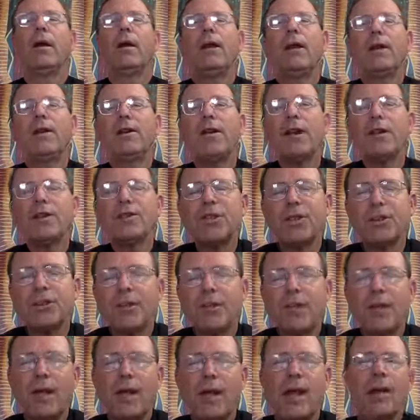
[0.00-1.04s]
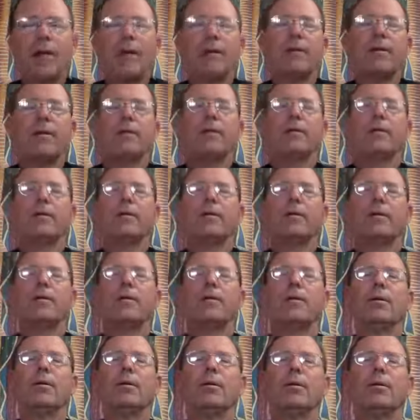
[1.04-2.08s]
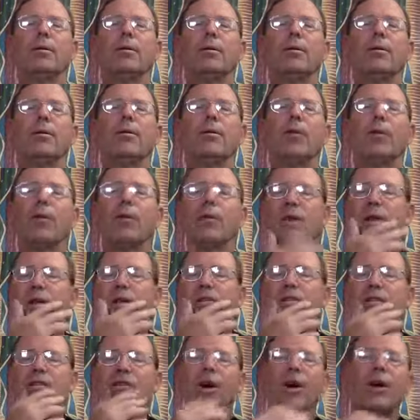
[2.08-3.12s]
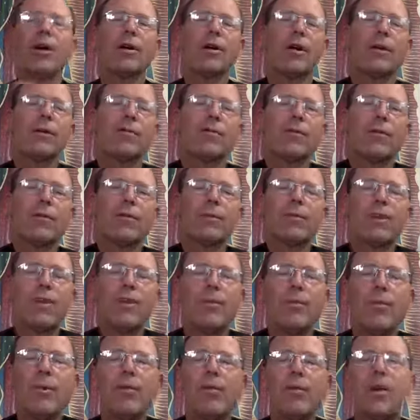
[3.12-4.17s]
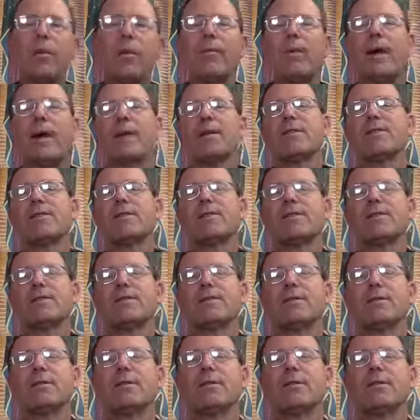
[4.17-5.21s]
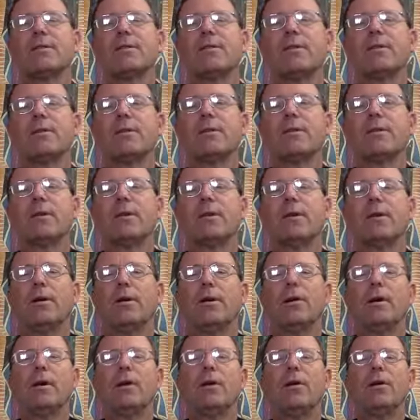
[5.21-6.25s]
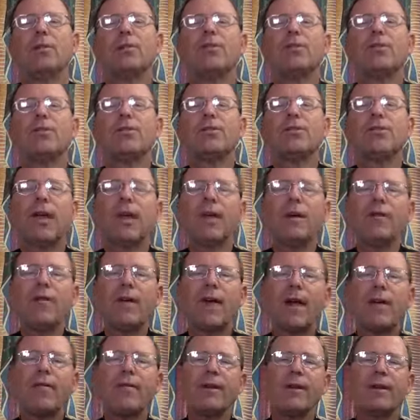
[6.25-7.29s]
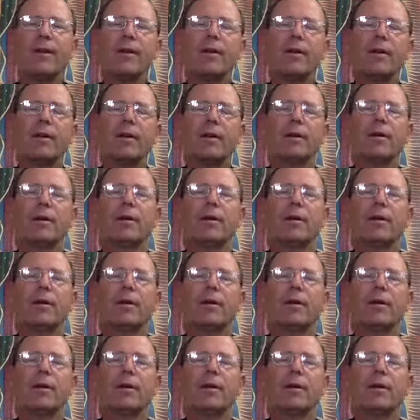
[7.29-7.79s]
In addition to that, we've already started First Communion Masses. So instead of having